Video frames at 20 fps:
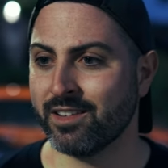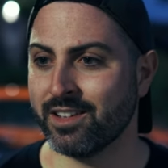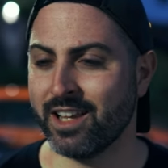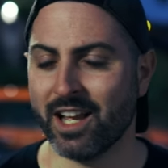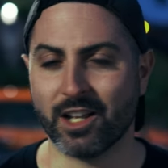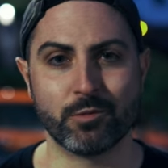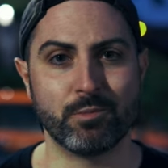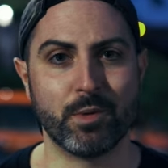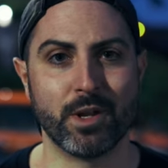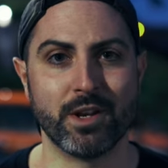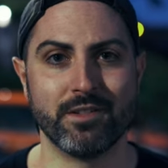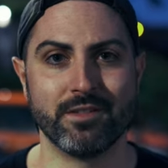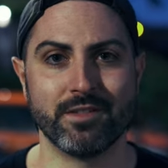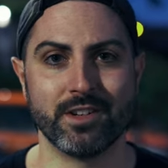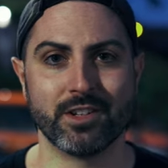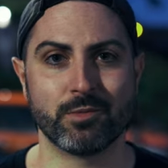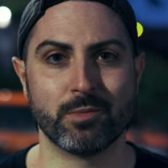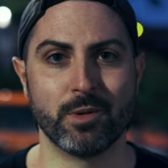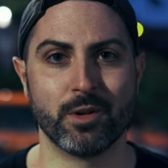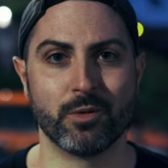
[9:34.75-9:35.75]
yeah, it's
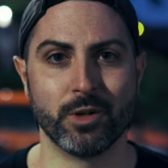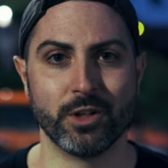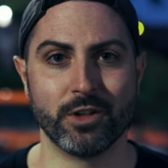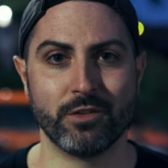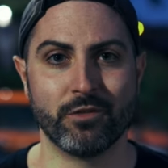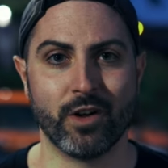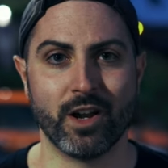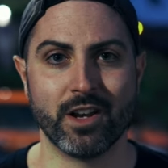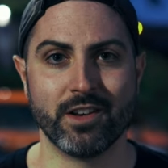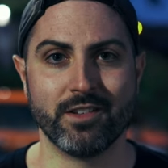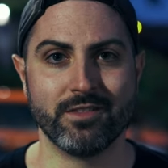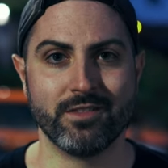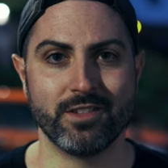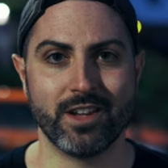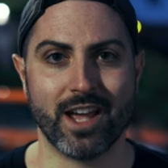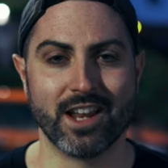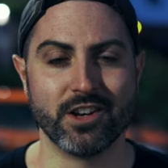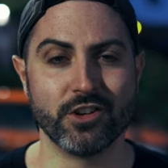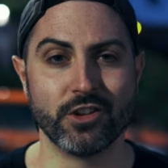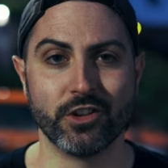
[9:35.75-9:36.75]
been it's been a really fun
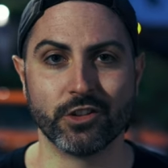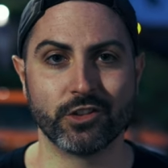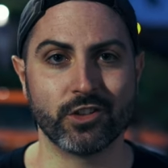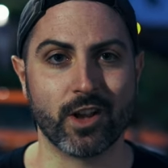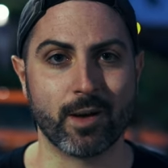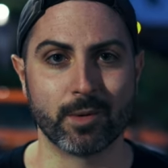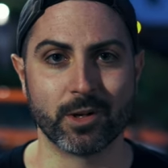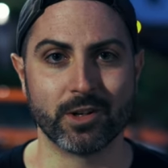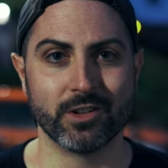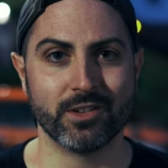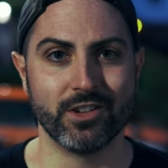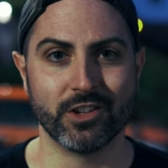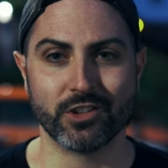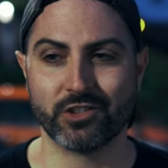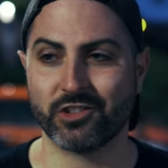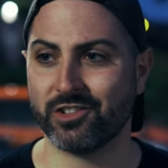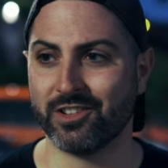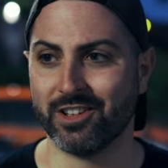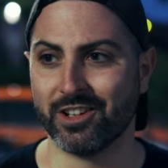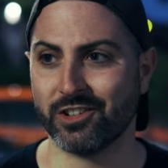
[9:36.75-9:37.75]
end to the summer
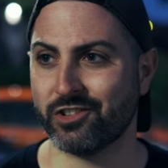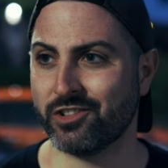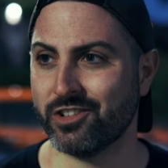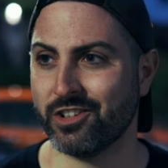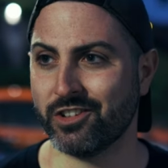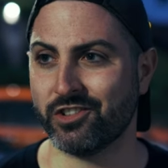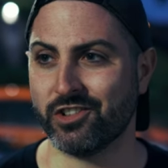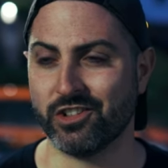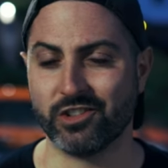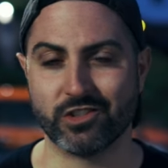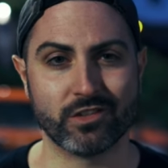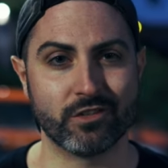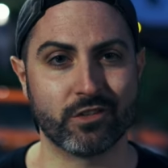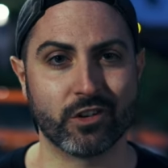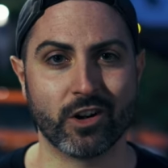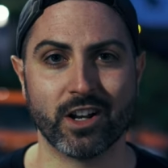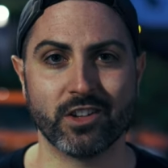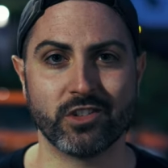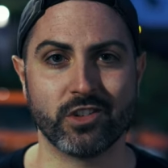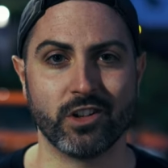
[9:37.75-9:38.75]
this this this season
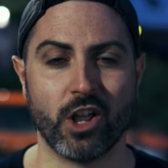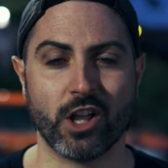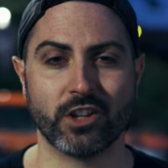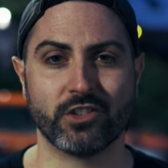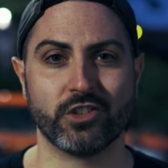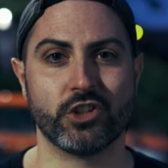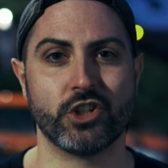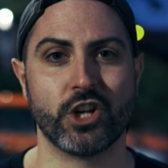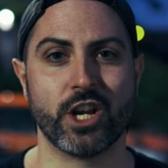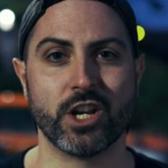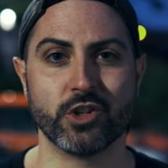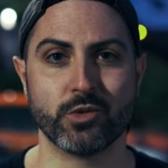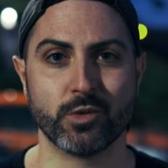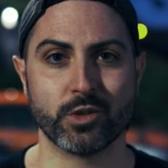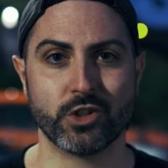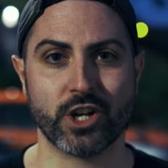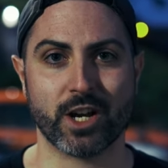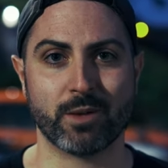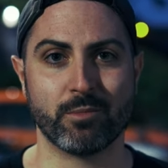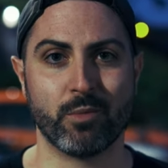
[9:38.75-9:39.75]
for us, and lots of change
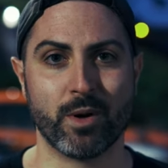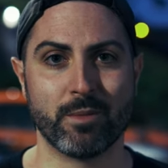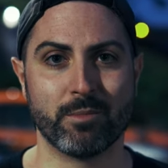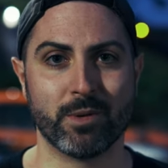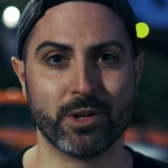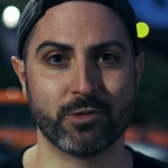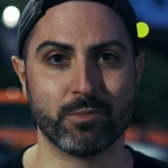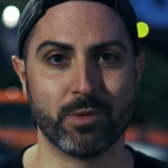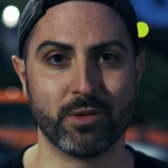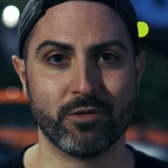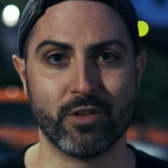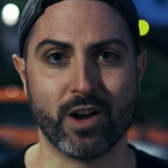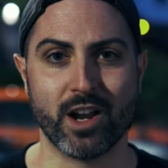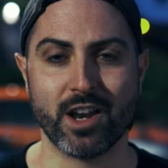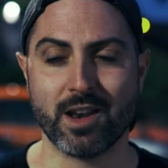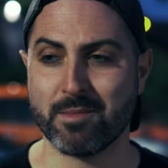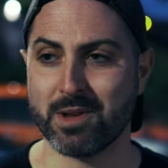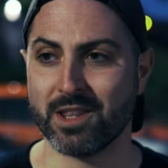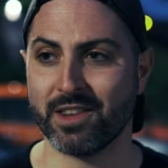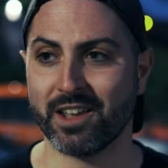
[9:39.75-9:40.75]
with Checkpoint. But it's been
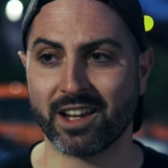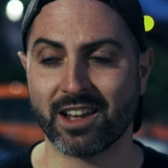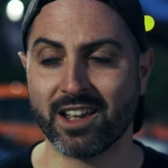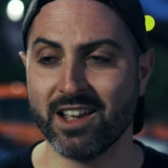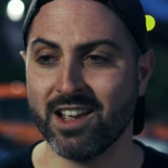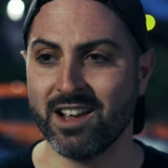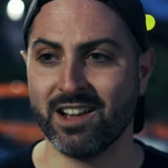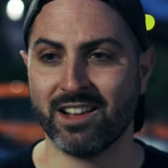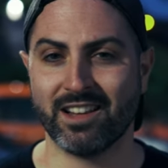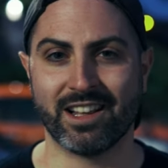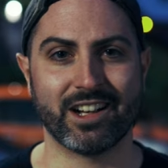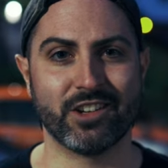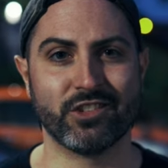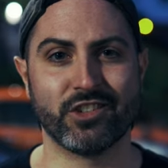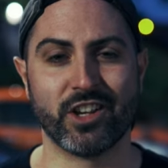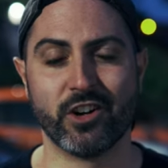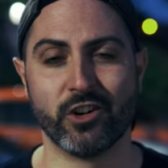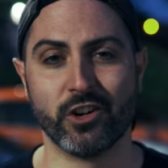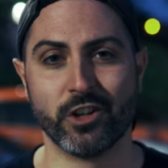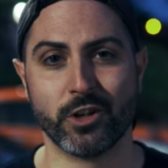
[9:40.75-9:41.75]
fun. I mean, like like I
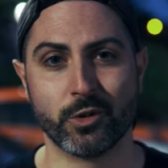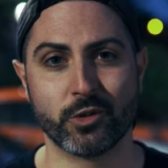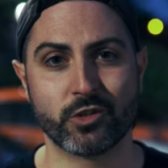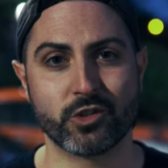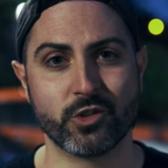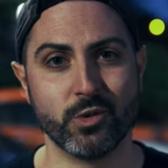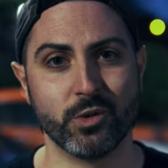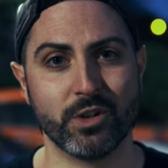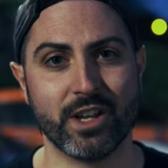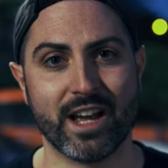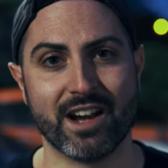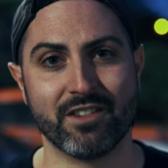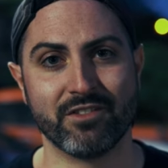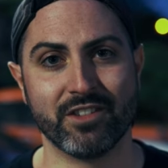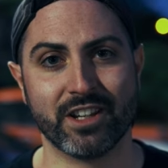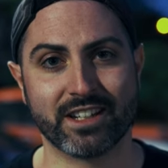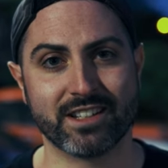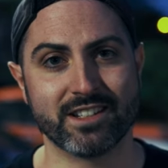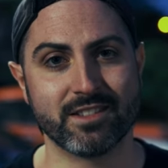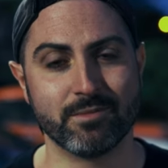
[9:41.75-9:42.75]
said earlier, it was cool to
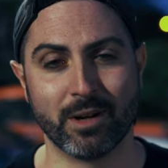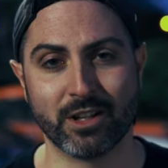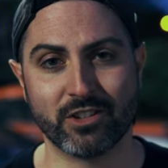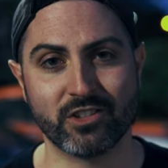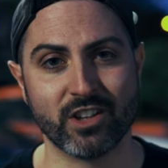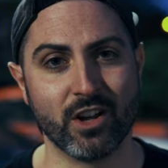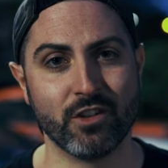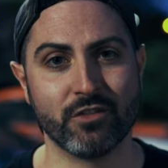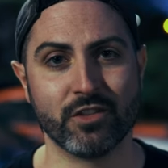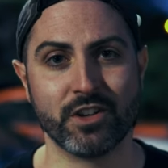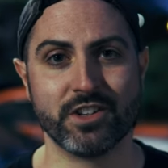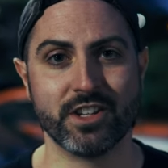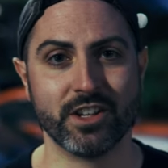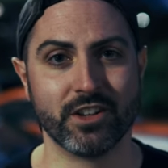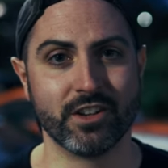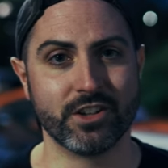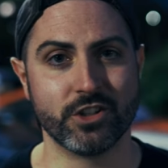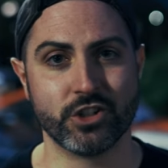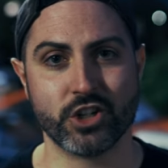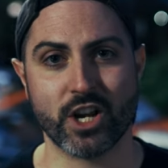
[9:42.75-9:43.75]
have like myself and
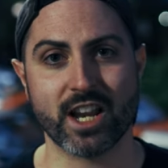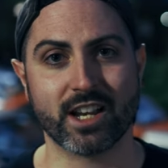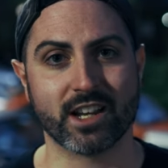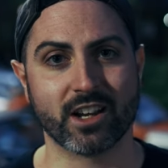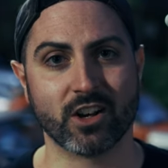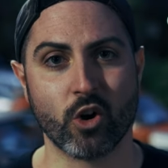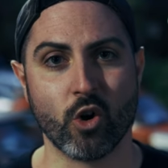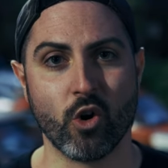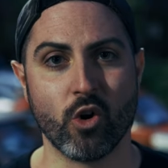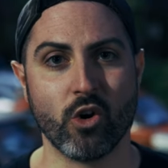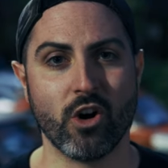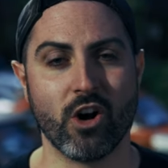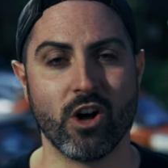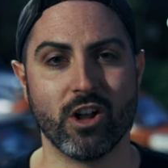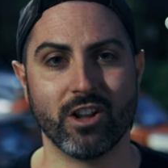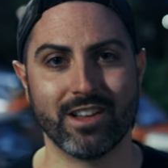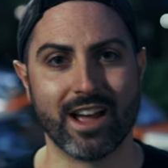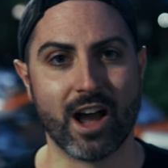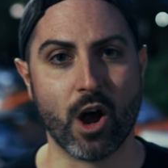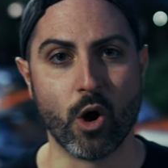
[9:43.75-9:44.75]
Dylan, Jake, and Cole
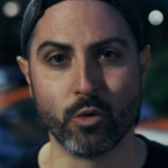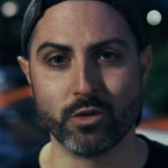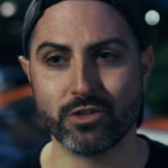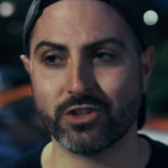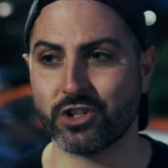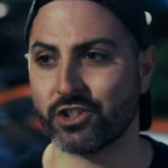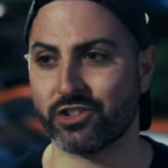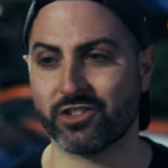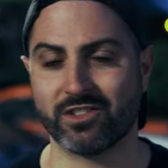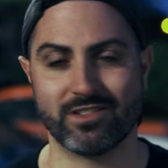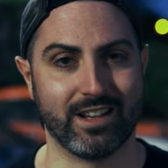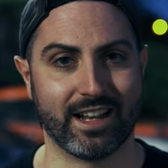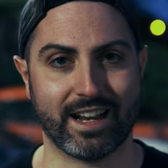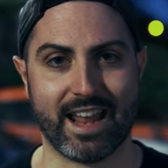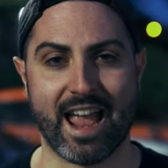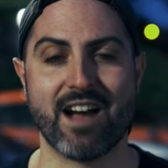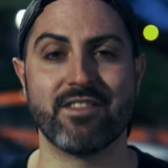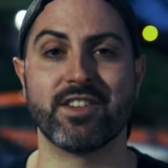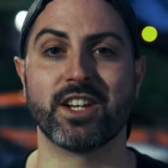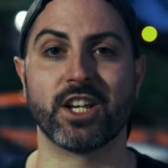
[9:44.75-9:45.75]
all out just
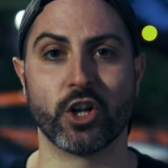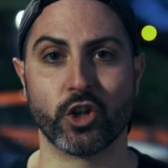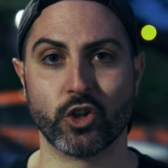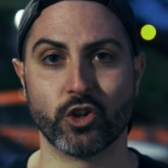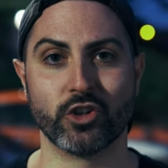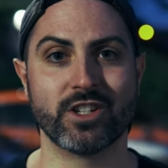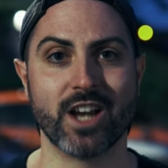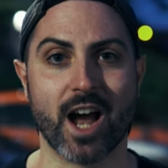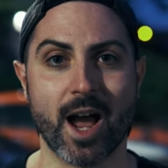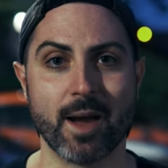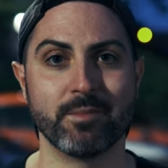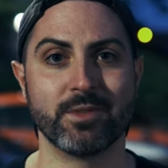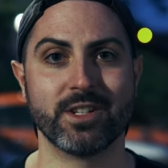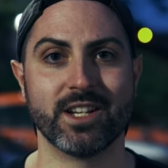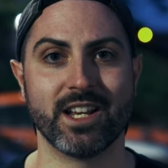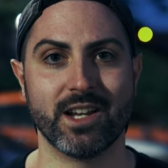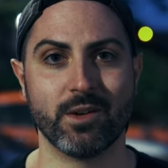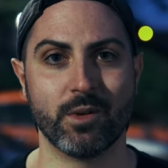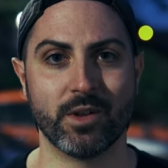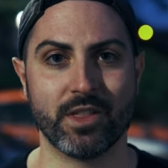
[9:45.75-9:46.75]
like having a good time
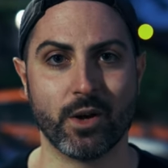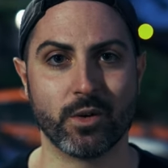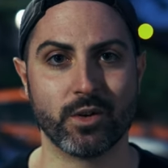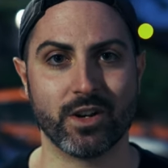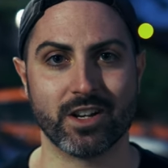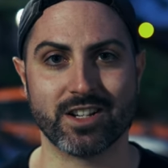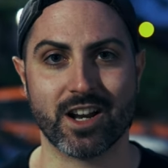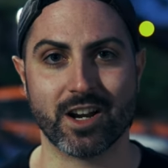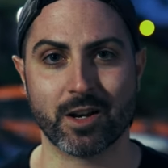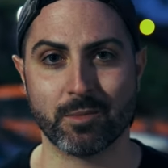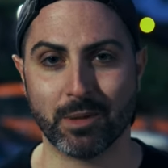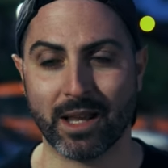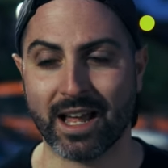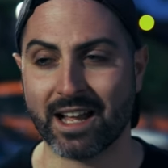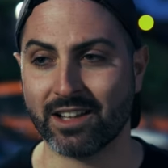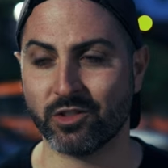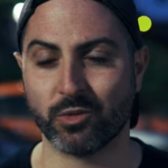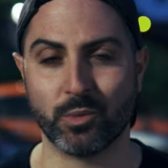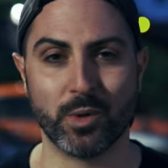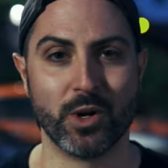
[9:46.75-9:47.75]
today without a ton of
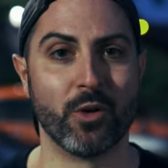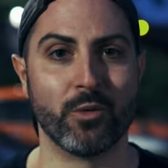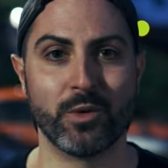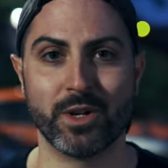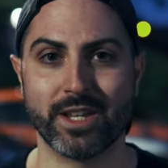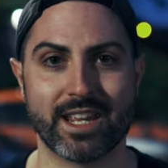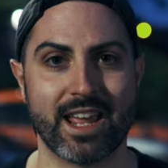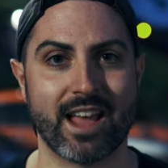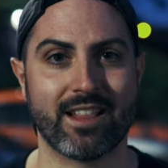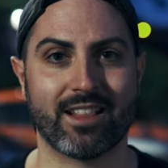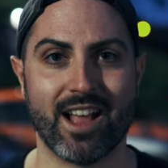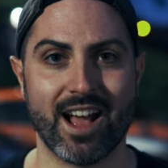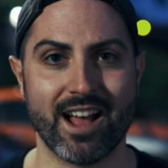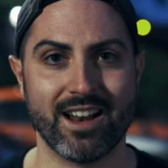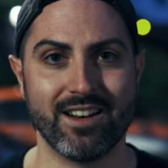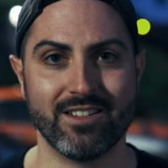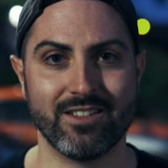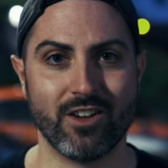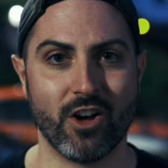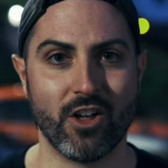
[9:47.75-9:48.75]
plans. We don't really get
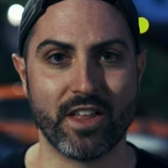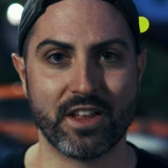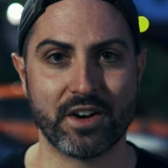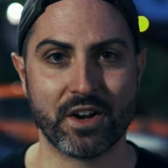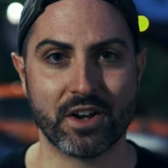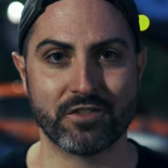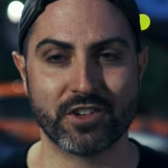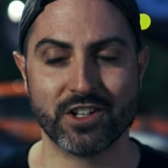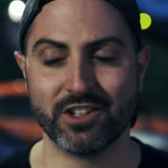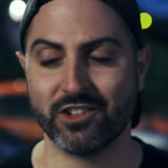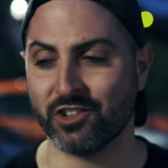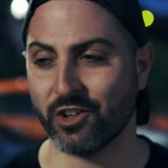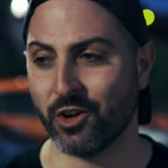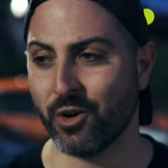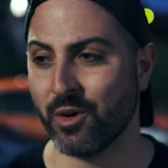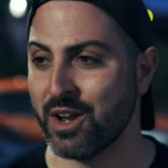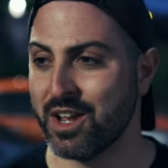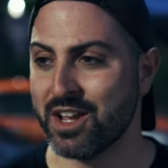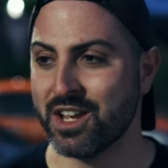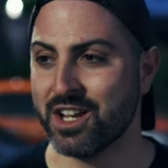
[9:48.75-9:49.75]
that all that often,
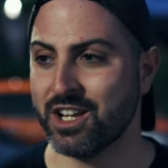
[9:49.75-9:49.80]
so.